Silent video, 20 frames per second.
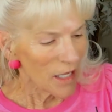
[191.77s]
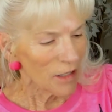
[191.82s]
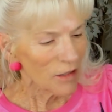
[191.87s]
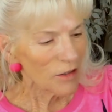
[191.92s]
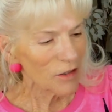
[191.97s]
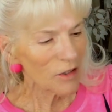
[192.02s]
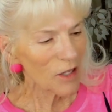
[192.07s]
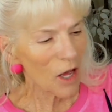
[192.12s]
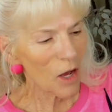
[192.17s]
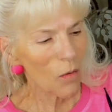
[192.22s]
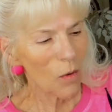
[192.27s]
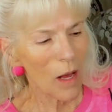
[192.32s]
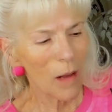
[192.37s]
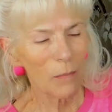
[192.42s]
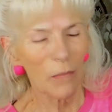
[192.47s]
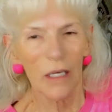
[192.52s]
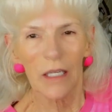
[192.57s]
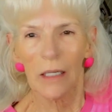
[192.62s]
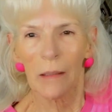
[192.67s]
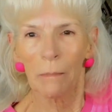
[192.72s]
So
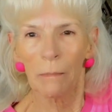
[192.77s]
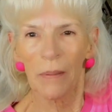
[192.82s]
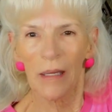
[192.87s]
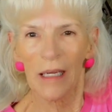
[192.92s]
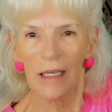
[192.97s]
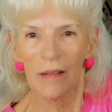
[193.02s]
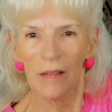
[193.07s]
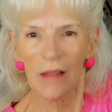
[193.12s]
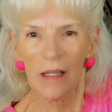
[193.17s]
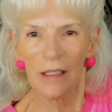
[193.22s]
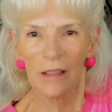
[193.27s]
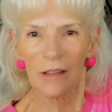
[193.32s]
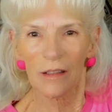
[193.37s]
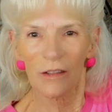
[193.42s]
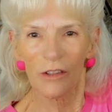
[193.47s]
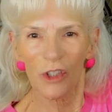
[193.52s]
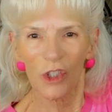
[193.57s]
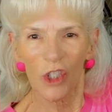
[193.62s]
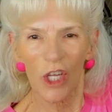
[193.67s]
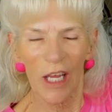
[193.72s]
I'm going to pick this
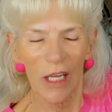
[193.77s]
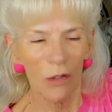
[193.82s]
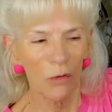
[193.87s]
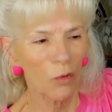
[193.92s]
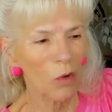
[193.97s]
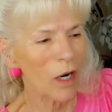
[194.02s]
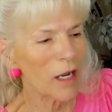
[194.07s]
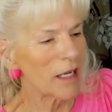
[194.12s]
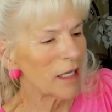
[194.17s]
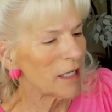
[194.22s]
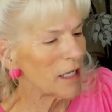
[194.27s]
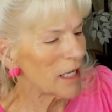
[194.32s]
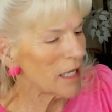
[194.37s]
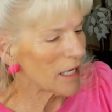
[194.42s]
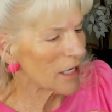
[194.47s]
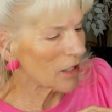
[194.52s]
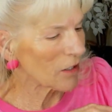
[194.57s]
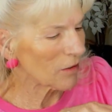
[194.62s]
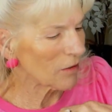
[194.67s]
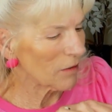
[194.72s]
shade right
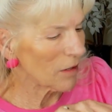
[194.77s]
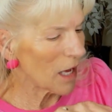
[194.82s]
here.